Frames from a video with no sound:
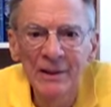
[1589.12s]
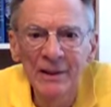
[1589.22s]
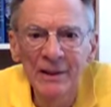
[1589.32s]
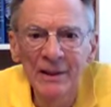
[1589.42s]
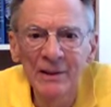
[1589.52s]

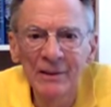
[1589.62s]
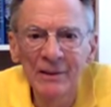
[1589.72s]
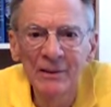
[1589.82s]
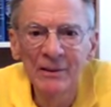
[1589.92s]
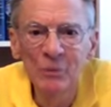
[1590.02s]
and
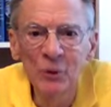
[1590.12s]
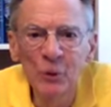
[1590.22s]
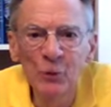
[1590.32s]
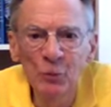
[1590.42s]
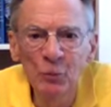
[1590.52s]
the
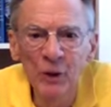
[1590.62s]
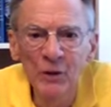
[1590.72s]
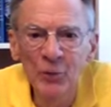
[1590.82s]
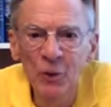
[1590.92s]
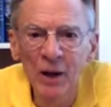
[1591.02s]
beautiful
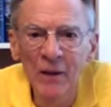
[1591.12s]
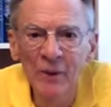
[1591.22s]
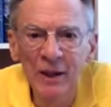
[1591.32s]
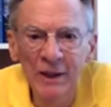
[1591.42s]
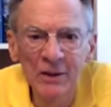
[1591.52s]
place where I'm
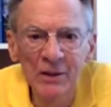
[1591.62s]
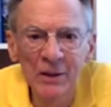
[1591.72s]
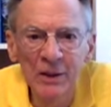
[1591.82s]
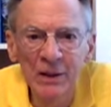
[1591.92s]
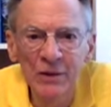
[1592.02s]
headed.
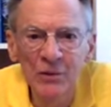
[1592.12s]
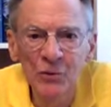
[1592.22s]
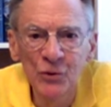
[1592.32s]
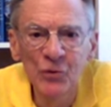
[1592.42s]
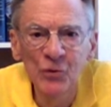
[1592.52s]
Uh, it's
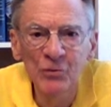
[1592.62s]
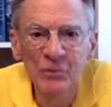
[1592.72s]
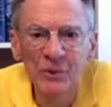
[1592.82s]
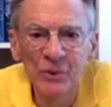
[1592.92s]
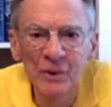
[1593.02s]
just
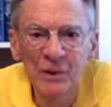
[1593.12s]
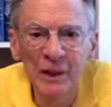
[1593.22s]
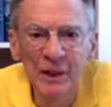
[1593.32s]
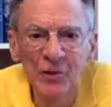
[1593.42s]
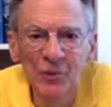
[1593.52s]
it,
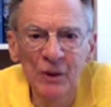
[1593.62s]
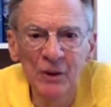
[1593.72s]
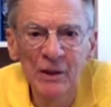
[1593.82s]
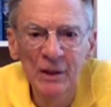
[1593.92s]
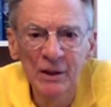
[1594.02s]
it, has
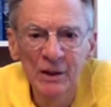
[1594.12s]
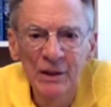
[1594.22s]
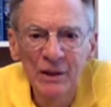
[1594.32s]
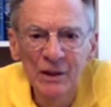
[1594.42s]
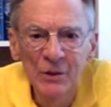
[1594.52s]
been
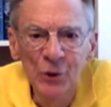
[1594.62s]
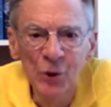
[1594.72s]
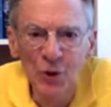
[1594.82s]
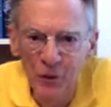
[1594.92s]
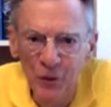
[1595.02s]

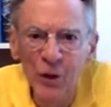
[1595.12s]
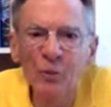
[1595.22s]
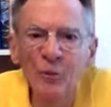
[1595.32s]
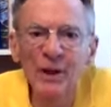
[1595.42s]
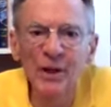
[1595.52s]
sort of the
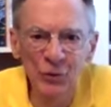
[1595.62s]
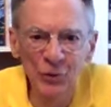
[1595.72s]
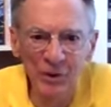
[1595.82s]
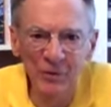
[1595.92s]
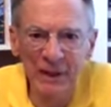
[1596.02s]

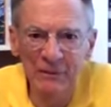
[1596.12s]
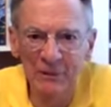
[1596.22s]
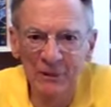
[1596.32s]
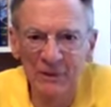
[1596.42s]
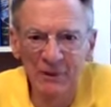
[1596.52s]
culmination of that
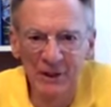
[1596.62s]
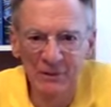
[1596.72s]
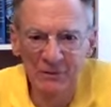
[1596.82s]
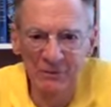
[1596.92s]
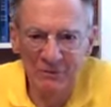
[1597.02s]
of
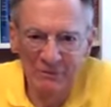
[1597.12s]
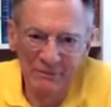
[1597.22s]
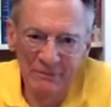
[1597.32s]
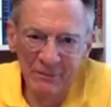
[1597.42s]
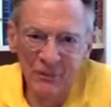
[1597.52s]
that
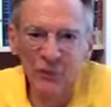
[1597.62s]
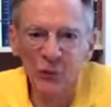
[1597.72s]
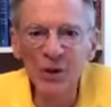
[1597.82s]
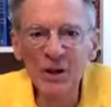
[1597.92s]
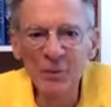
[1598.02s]

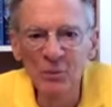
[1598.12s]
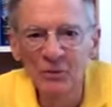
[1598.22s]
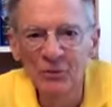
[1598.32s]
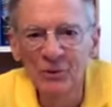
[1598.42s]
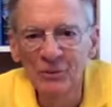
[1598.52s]
stream
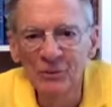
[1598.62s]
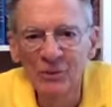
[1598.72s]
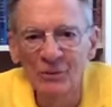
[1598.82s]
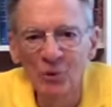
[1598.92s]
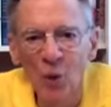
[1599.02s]
of, of,
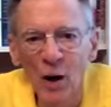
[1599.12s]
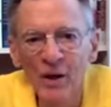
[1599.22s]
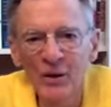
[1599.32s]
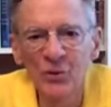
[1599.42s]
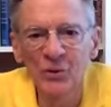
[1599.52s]
of
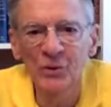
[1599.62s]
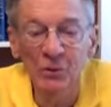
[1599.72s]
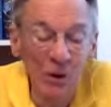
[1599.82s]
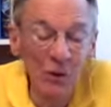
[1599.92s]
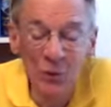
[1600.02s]
awareness and
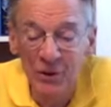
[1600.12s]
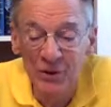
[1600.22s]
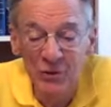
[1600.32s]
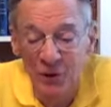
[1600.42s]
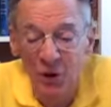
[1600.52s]
growth
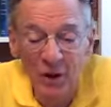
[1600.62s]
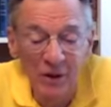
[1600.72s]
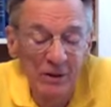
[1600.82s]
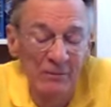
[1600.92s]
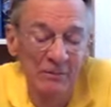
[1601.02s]
that
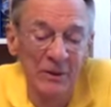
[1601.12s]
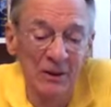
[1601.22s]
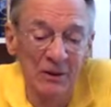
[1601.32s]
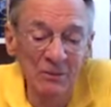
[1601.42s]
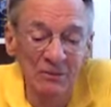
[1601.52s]
started you
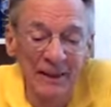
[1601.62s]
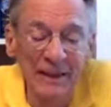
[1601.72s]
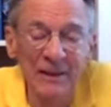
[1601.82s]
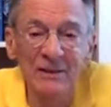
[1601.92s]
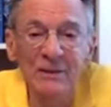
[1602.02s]
know
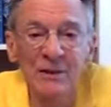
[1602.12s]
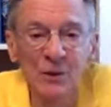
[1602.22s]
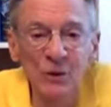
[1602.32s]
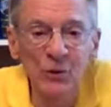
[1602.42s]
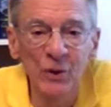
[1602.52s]
back at
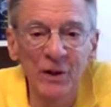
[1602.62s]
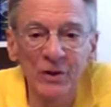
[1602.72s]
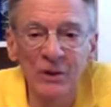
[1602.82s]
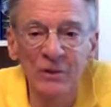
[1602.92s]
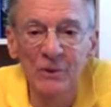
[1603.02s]
Holy
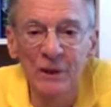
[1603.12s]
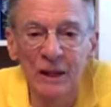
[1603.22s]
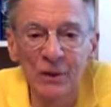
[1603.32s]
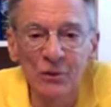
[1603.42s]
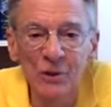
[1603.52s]
Trinity when
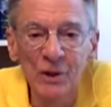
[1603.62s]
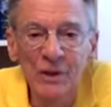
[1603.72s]
I was